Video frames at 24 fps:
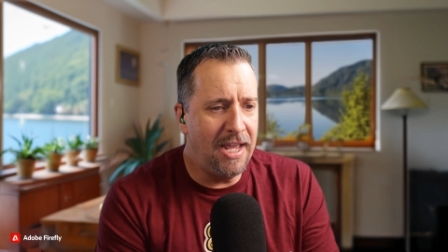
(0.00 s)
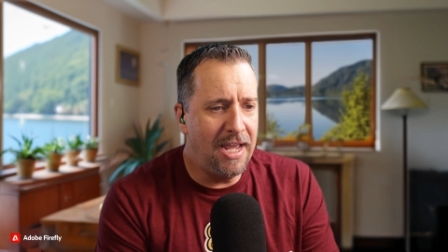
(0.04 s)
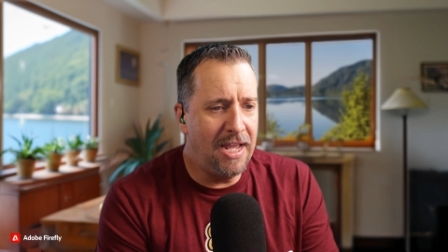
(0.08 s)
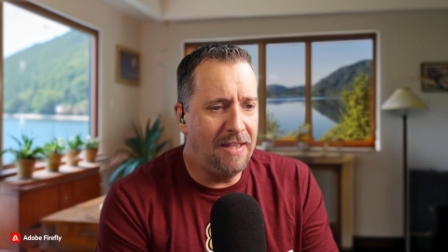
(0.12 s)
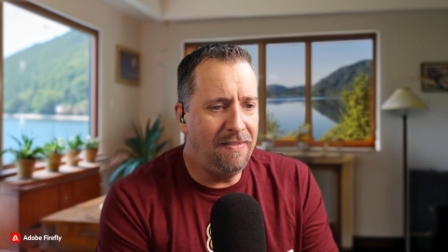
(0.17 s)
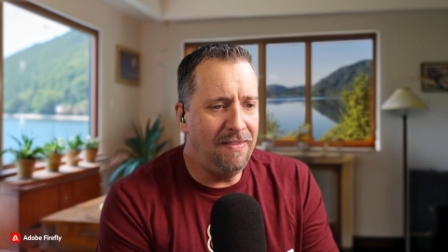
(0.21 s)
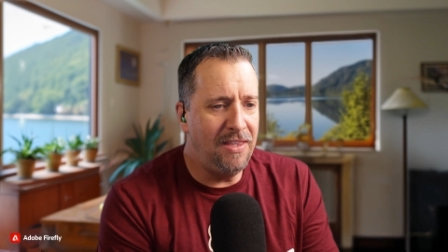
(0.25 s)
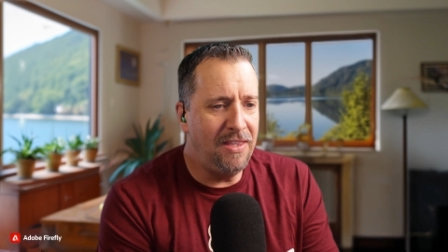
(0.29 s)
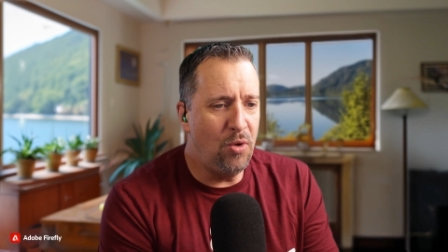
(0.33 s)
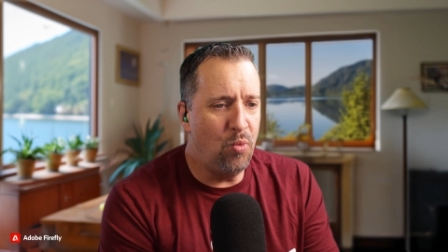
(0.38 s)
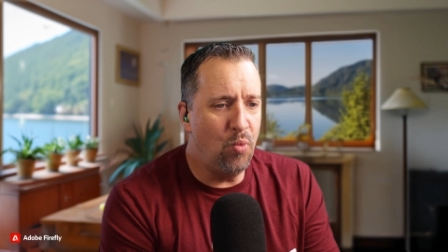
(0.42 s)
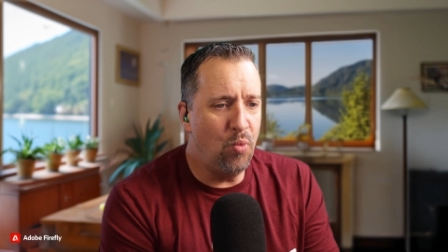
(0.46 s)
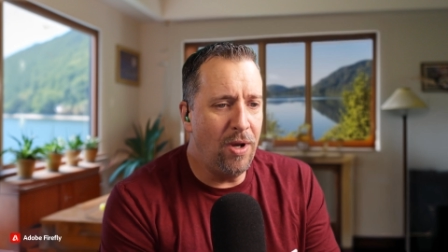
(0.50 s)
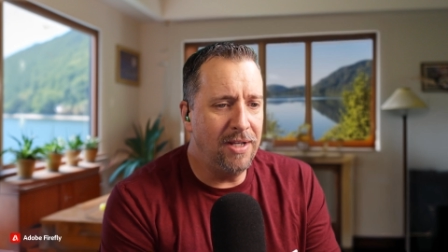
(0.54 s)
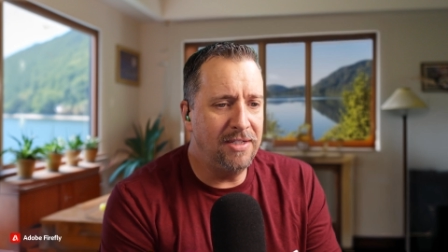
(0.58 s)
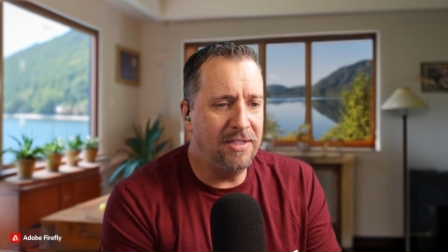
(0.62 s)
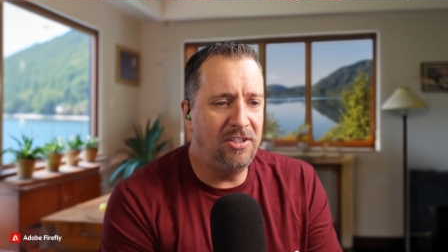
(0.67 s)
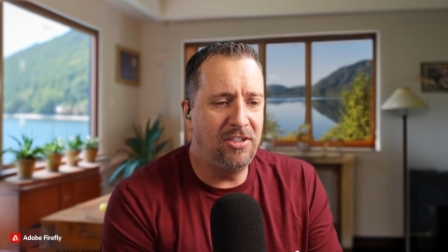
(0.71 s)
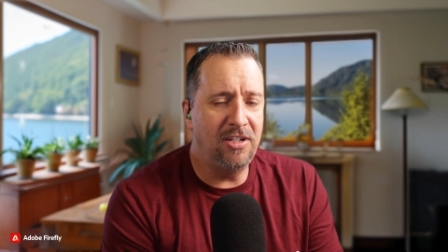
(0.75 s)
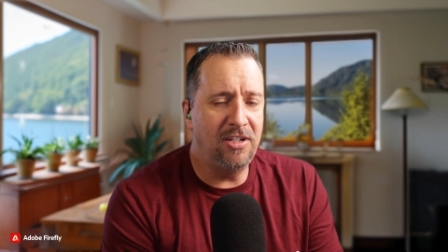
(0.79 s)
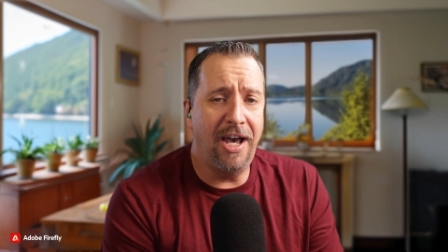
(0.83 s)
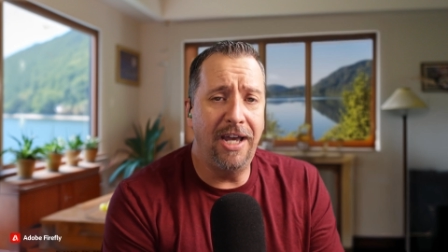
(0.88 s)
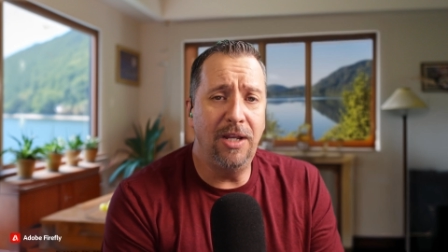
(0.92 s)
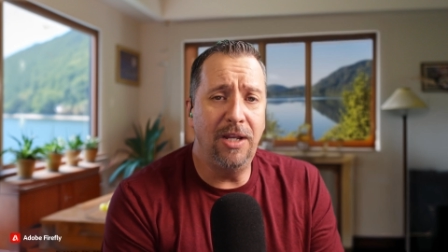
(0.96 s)
and the
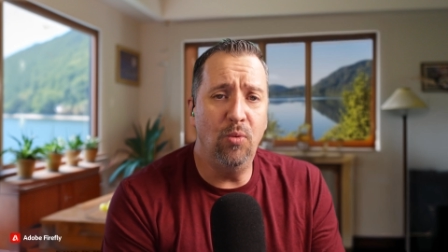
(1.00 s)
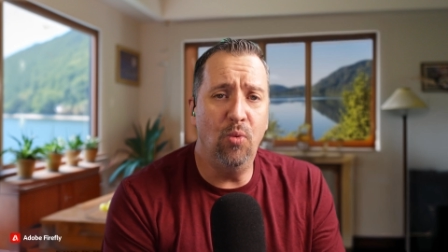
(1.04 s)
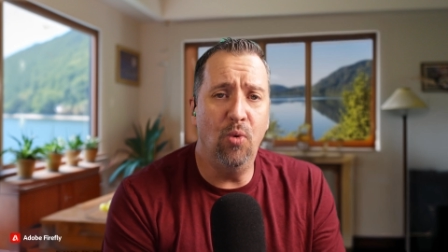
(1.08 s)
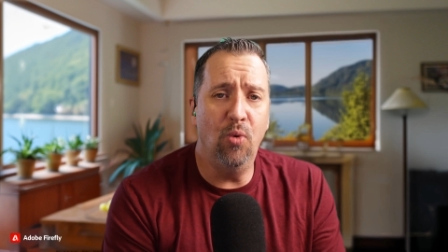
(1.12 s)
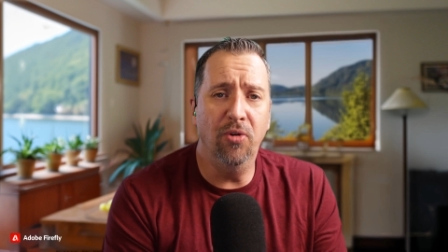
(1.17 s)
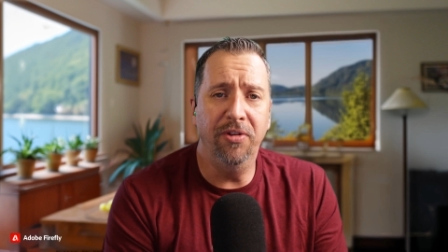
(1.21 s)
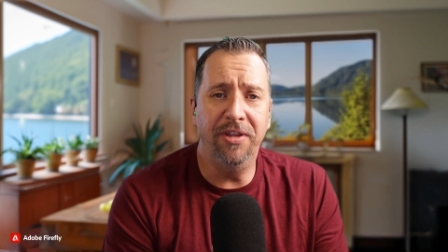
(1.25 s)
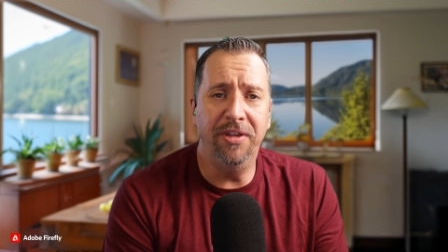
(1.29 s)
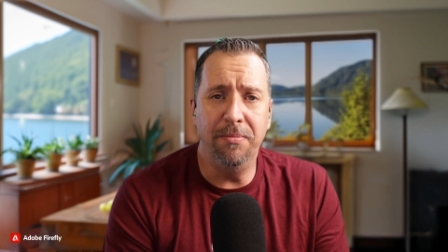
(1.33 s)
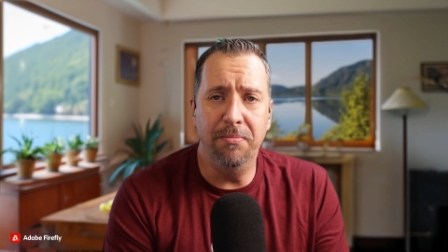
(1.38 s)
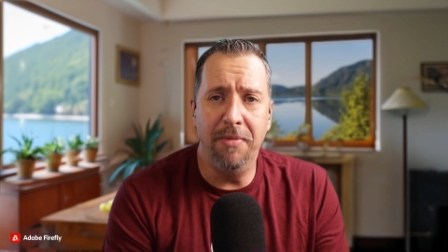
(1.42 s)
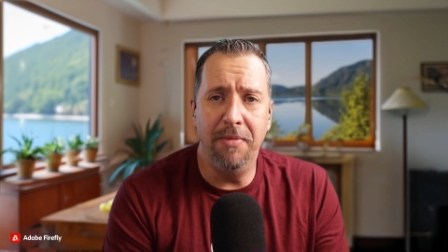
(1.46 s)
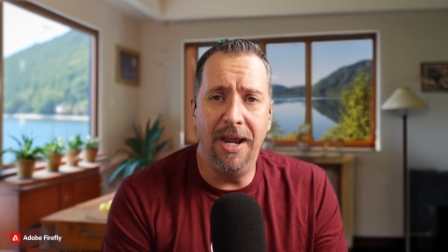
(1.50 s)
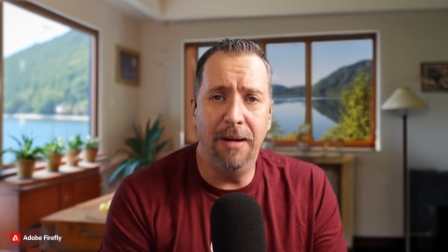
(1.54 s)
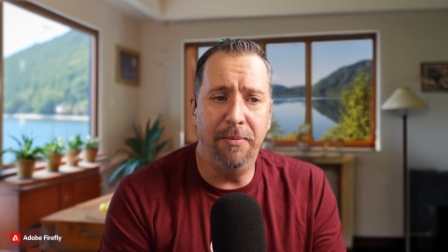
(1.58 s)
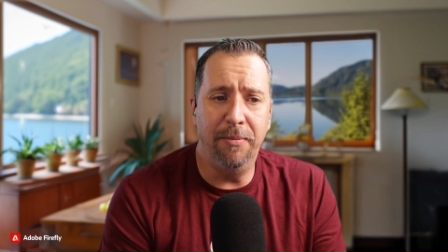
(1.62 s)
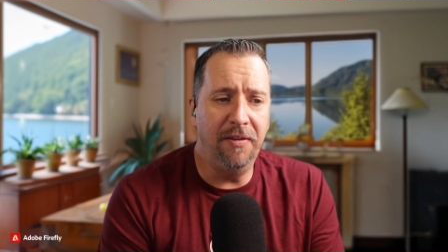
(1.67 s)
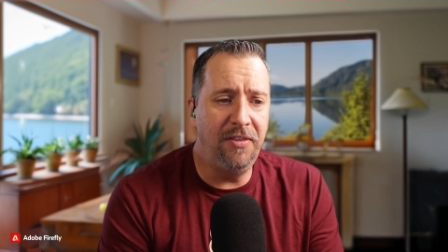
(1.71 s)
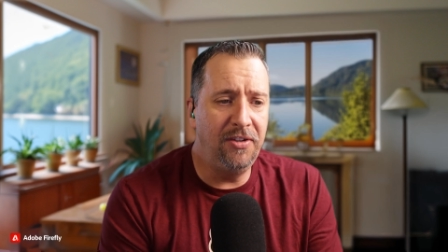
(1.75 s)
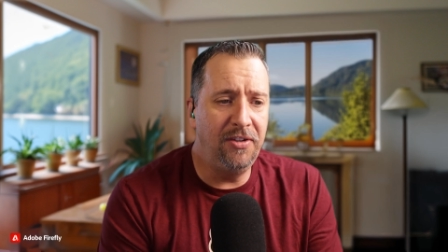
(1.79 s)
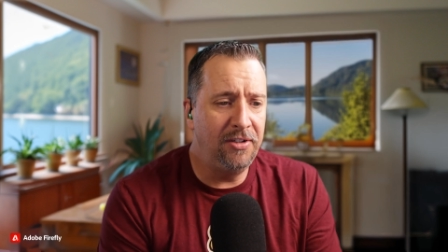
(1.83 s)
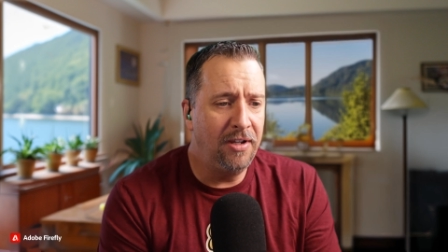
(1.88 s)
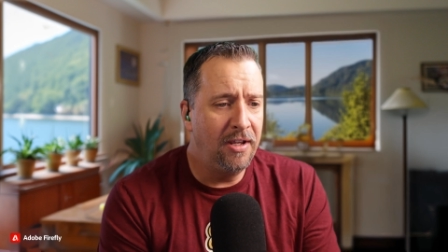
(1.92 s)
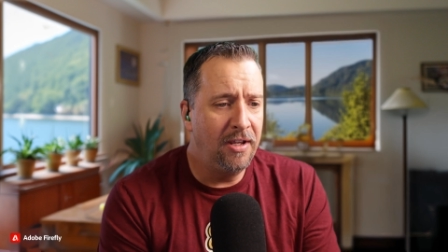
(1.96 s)
West Side Woolly
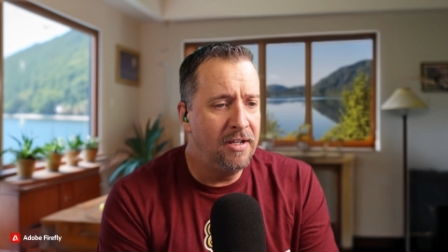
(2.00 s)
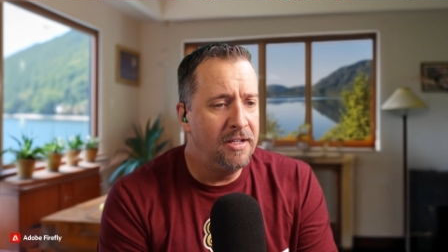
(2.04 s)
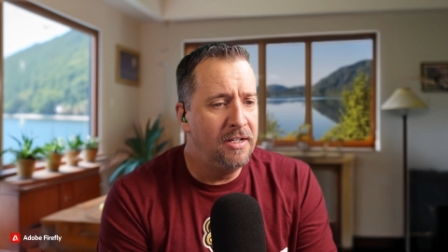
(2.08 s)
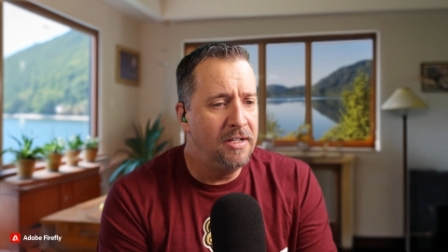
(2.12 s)
Mammoths.